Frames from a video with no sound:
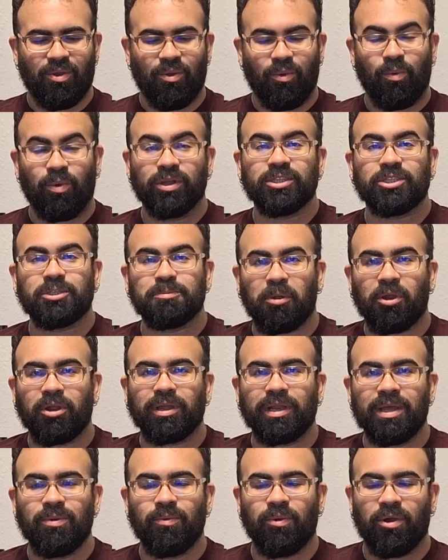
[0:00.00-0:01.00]
one
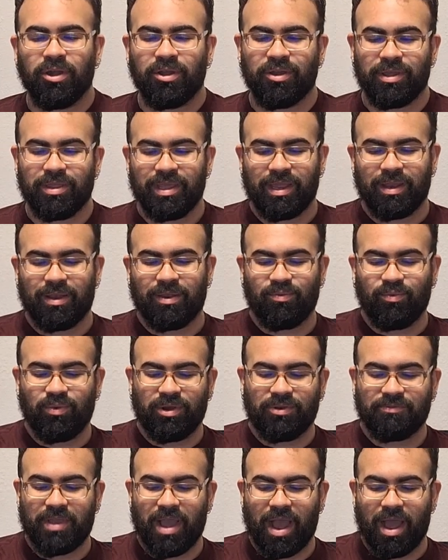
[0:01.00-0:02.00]
sparkling water and then would
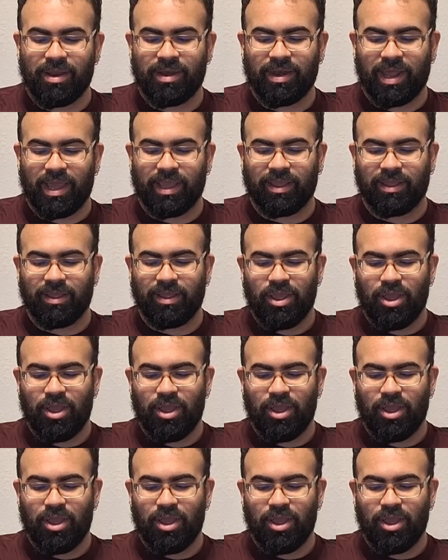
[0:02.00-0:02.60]
have gotten like